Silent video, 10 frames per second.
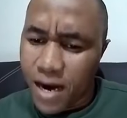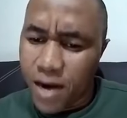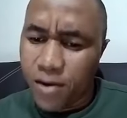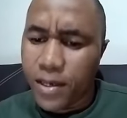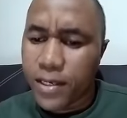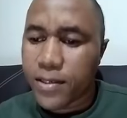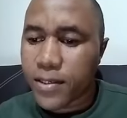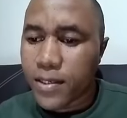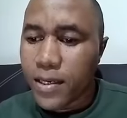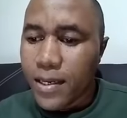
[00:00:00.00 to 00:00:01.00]

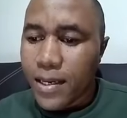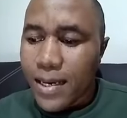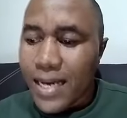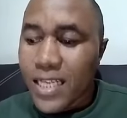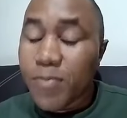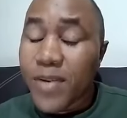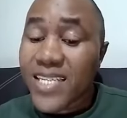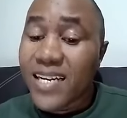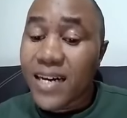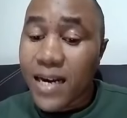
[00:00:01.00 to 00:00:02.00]
violence,
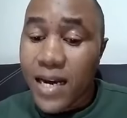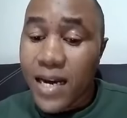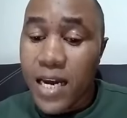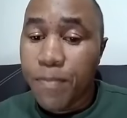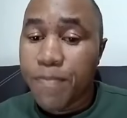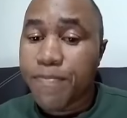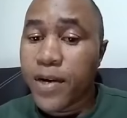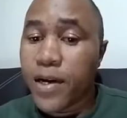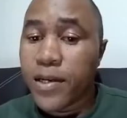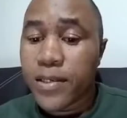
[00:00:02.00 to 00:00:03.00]
especially rape
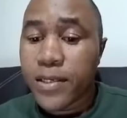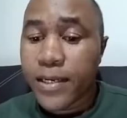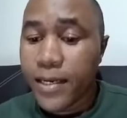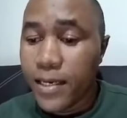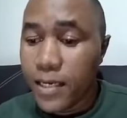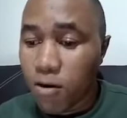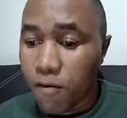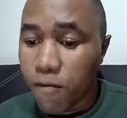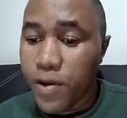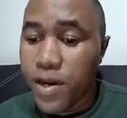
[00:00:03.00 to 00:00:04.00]
and killing
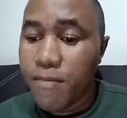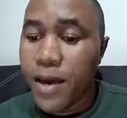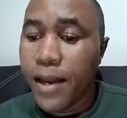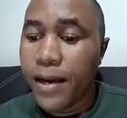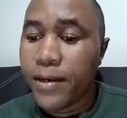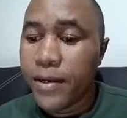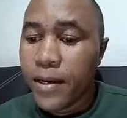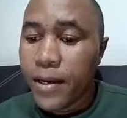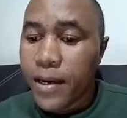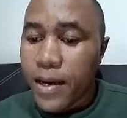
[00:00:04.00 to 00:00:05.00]
of women,
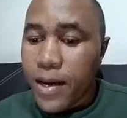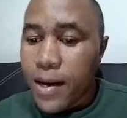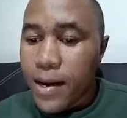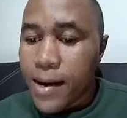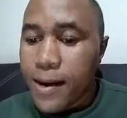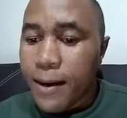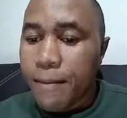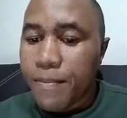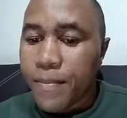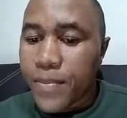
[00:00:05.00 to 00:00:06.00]

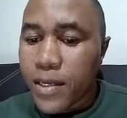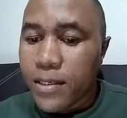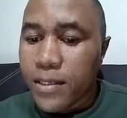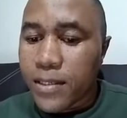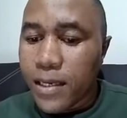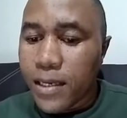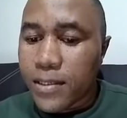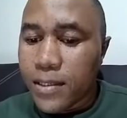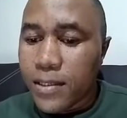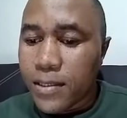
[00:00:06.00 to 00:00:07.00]
um, is,
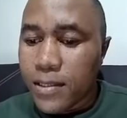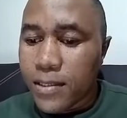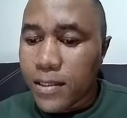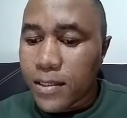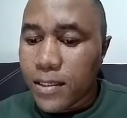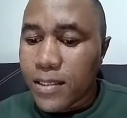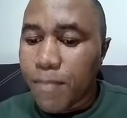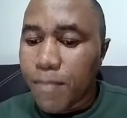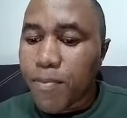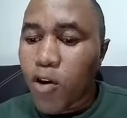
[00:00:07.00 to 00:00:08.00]
is, is, is, is
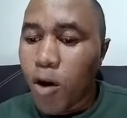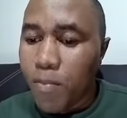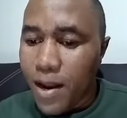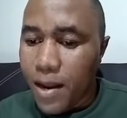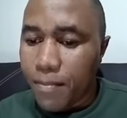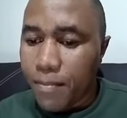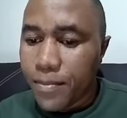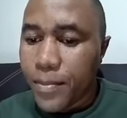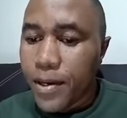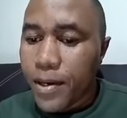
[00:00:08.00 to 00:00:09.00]
a problem
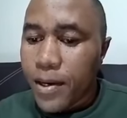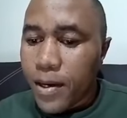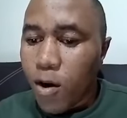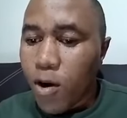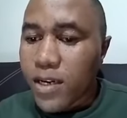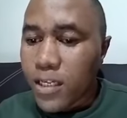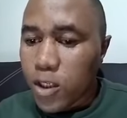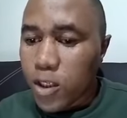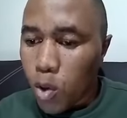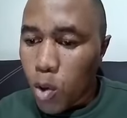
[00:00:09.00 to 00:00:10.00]
on
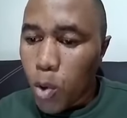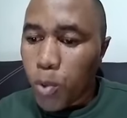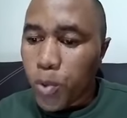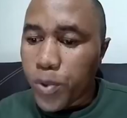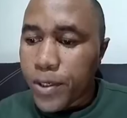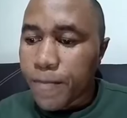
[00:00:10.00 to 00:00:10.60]
its own.